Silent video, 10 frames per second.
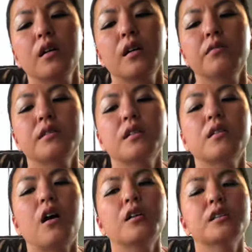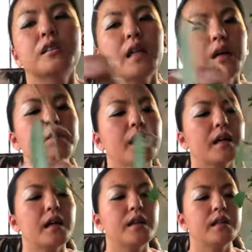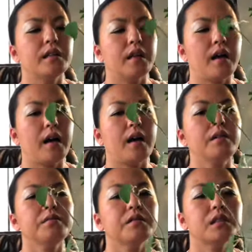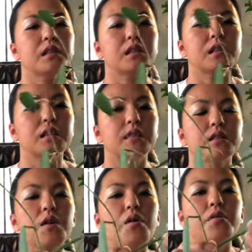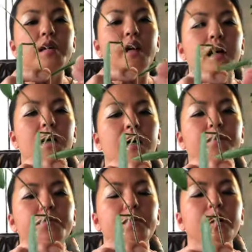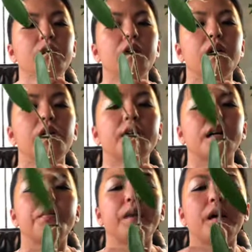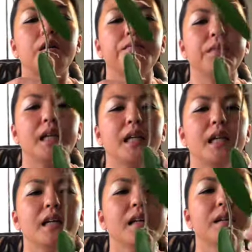It was a long stem. I cut it in half. This is Hoya Bell Mini.